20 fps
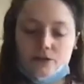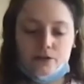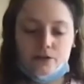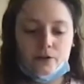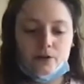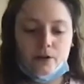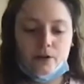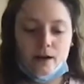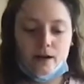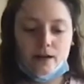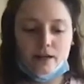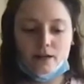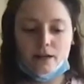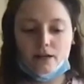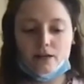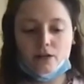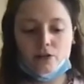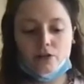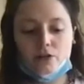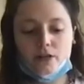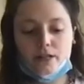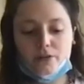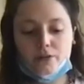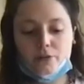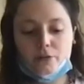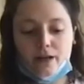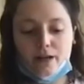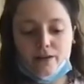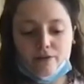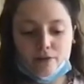so I usually
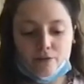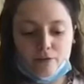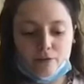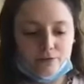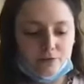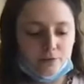don't have it.